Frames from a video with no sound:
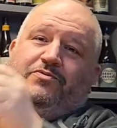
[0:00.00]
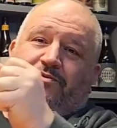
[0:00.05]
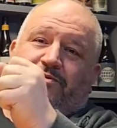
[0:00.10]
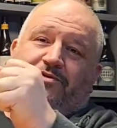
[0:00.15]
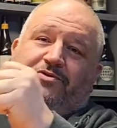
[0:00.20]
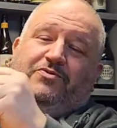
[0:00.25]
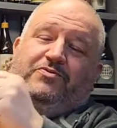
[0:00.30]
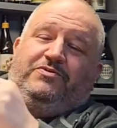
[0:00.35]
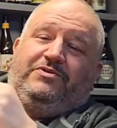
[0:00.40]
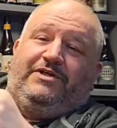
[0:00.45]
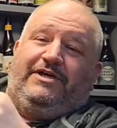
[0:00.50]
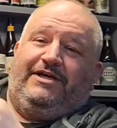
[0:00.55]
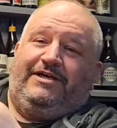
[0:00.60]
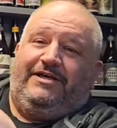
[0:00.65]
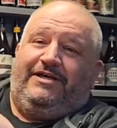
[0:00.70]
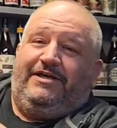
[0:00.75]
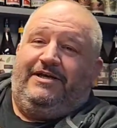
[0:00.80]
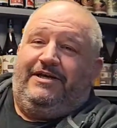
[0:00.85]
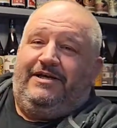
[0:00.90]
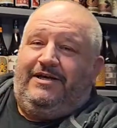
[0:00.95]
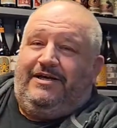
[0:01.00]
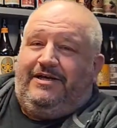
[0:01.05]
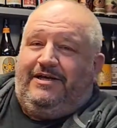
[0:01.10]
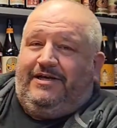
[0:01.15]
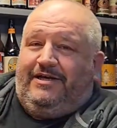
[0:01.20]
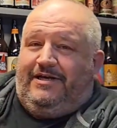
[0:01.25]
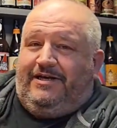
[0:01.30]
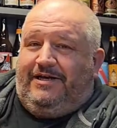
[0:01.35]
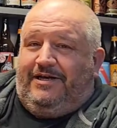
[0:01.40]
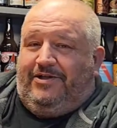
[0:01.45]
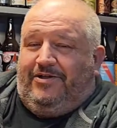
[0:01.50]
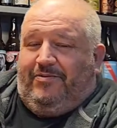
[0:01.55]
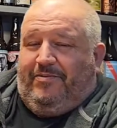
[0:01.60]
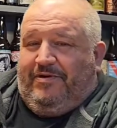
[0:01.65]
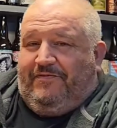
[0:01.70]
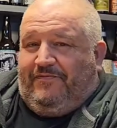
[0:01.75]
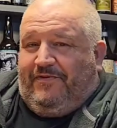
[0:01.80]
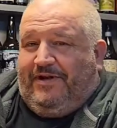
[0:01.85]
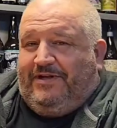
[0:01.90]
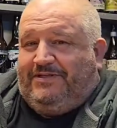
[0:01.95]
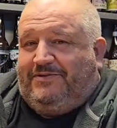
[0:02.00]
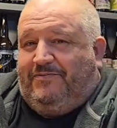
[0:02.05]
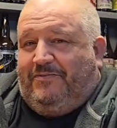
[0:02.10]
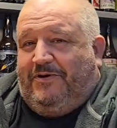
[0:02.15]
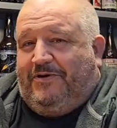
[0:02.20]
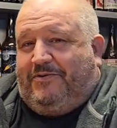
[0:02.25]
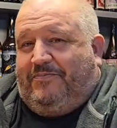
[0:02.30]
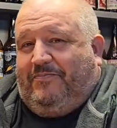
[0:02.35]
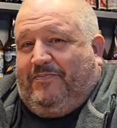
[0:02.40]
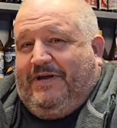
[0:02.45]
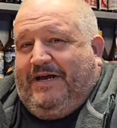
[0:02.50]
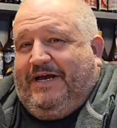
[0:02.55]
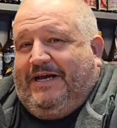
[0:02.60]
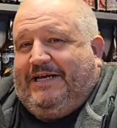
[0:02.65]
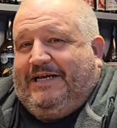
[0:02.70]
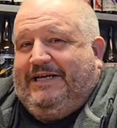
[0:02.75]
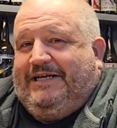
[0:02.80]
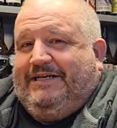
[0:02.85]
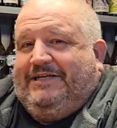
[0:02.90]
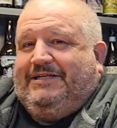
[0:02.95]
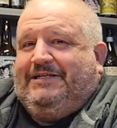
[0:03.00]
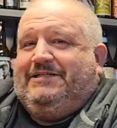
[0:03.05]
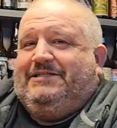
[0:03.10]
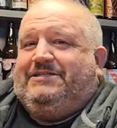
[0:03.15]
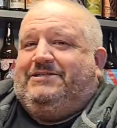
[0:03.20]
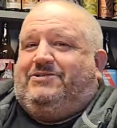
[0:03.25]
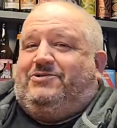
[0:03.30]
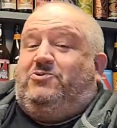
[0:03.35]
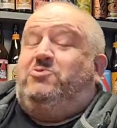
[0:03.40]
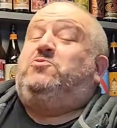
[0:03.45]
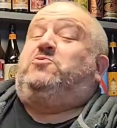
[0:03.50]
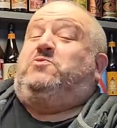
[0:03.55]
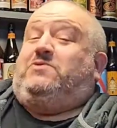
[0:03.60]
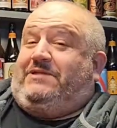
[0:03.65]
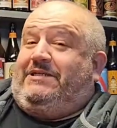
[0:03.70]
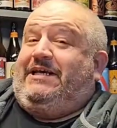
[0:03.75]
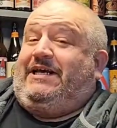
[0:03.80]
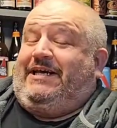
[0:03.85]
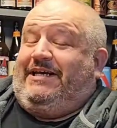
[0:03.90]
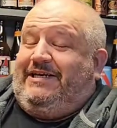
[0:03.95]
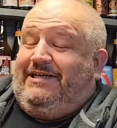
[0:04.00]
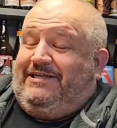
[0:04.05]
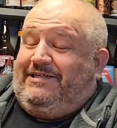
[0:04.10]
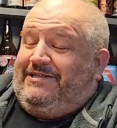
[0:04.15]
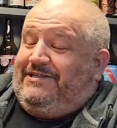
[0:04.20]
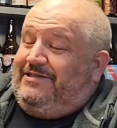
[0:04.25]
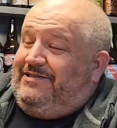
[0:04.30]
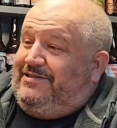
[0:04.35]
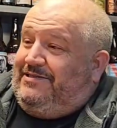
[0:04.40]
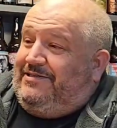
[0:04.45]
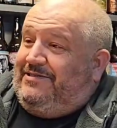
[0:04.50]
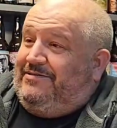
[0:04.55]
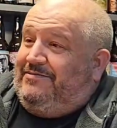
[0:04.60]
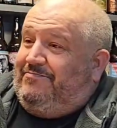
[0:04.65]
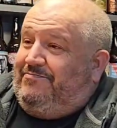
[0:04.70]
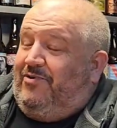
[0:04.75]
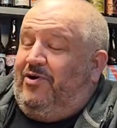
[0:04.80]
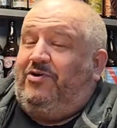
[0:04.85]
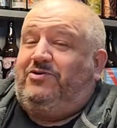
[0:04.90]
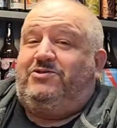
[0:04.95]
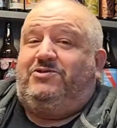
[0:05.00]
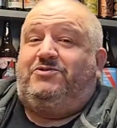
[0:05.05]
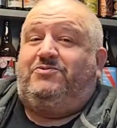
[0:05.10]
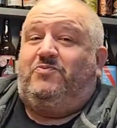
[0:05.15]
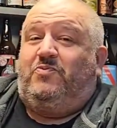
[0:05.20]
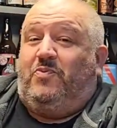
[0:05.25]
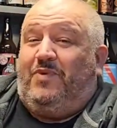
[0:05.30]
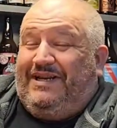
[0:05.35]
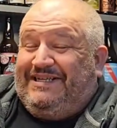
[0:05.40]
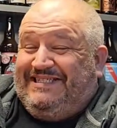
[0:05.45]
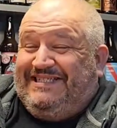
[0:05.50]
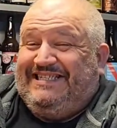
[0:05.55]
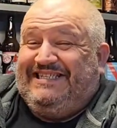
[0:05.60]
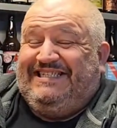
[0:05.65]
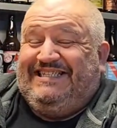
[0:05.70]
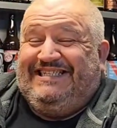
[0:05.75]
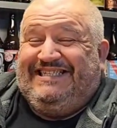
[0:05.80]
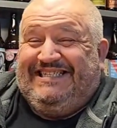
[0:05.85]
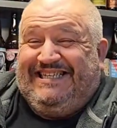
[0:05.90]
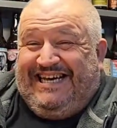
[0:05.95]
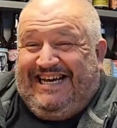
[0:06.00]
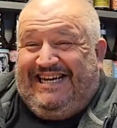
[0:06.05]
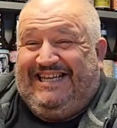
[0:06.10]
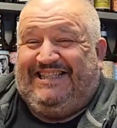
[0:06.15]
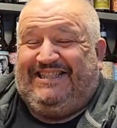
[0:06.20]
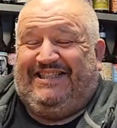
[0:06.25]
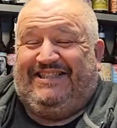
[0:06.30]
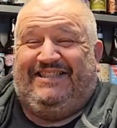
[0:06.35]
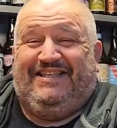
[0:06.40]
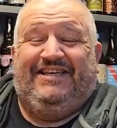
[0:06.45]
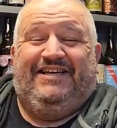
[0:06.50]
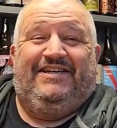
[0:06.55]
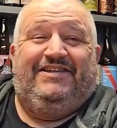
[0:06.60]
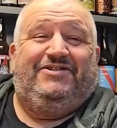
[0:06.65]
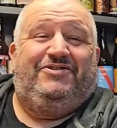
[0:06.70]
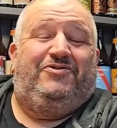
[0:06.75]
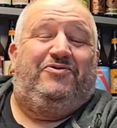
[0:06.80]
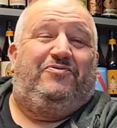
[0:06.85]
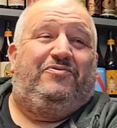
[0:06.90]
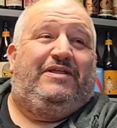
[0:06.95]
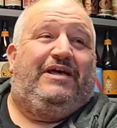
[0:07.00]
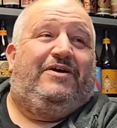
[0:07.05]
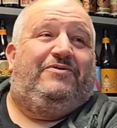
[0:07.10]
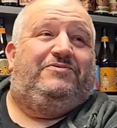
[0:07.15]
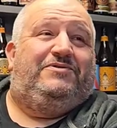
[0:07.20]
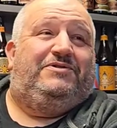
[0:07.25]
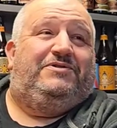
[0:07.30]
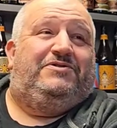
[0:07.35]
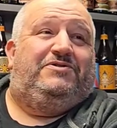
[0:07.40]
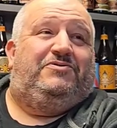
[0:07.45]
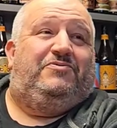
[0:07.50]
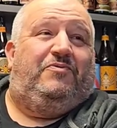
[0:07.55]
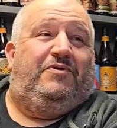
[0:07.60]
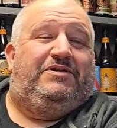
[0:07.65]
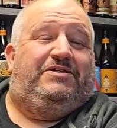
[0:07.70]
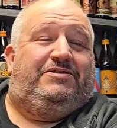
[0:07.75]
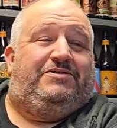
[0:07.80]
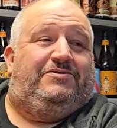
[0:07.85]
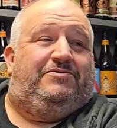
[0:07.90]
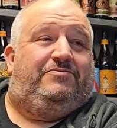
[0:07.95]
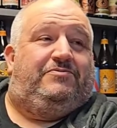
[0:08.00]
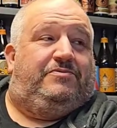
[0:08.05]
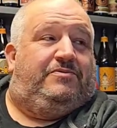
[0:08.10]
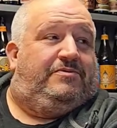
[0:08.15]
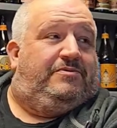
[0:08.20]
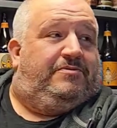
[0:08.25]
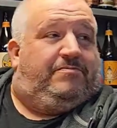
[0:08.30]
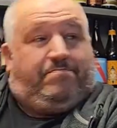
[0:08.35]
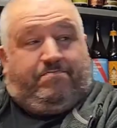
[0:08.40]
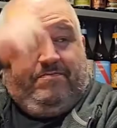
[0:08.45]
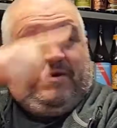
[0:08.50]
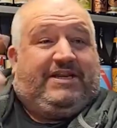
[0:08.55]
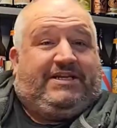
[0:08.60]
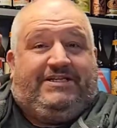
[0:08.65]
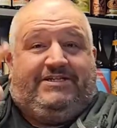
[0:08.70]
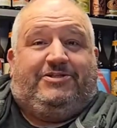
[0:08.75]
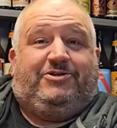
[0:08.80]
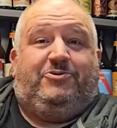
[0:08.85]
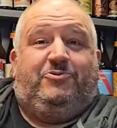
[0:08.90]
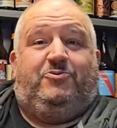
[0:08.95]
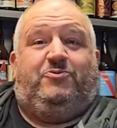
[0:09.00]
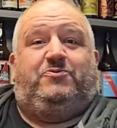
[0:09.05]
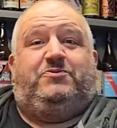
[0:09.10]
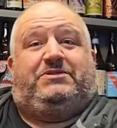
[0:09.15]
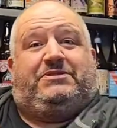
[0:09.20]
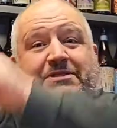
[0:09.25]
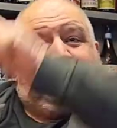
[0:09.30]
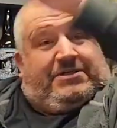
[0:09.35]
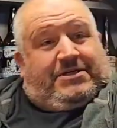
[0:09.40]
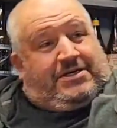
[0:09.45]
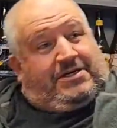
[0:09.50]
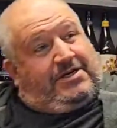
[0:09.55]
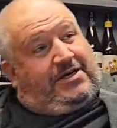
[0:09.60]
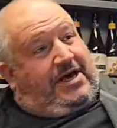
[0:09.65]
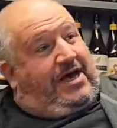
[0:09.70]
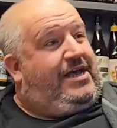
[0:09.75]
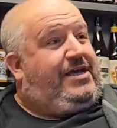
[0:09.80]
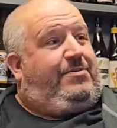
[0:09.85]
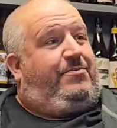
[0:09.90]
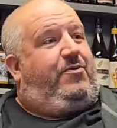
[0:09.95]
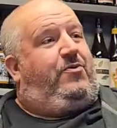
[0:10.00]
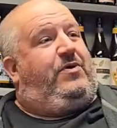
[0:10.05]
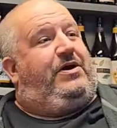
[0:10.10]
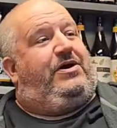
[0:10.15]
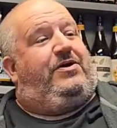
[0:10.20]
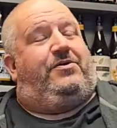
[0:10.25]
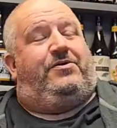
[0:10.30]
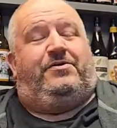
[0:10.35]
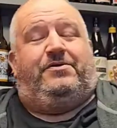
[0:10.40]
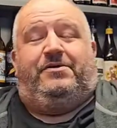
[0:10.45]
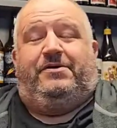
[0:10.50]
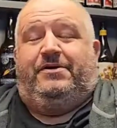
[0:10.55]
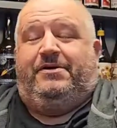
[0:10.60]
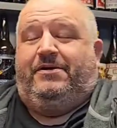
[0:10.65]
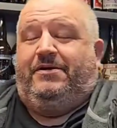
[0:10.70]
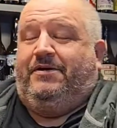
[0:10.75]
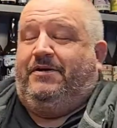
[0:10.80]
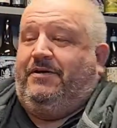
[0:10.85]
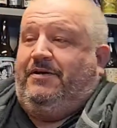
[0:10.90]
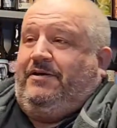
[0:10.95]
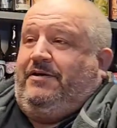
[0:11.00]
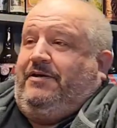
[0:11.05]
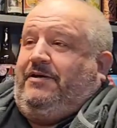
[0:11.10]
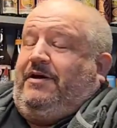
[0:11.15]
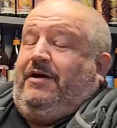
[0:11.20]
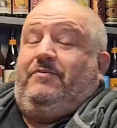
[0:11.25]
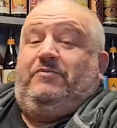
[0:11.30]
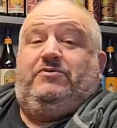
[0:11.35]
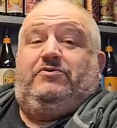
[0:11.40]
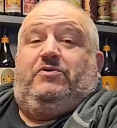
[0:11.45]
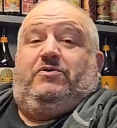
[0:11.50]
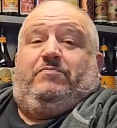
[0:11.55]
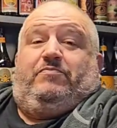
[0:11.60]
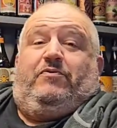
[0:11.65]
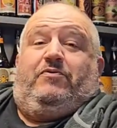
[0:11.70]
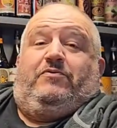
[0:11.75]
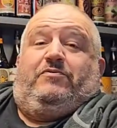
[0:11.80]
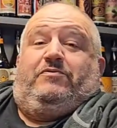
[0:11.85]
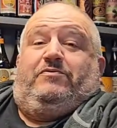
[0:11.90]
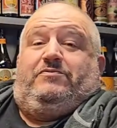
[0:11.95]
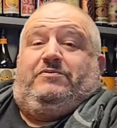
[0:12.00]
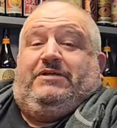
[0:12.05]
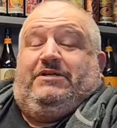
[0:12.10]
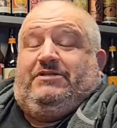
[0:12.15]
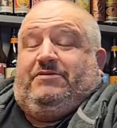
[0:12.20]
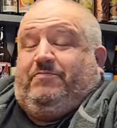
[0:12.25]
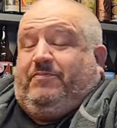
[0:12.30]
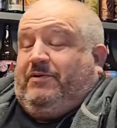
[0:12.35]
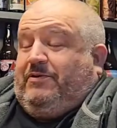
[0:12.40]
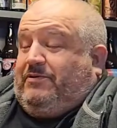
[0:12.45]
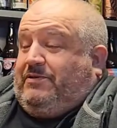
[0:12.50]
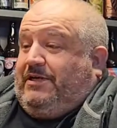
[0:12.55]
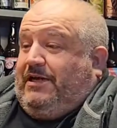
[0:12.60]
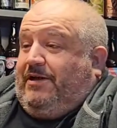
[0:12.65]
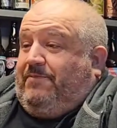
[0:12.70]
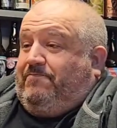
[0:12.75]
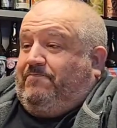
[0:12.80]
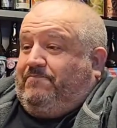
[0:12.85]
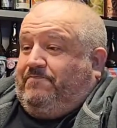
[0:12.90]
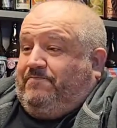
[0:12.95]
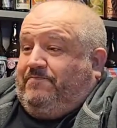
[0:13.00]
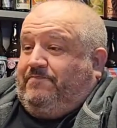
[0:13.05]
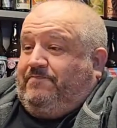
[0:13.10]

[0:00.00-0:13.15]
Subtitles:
it's Tuesday. Hello, my friends, and welcome back. It is Tuesday, March 29th, 2022. Many twos, I am aware. I am drunk poker, tis beer time.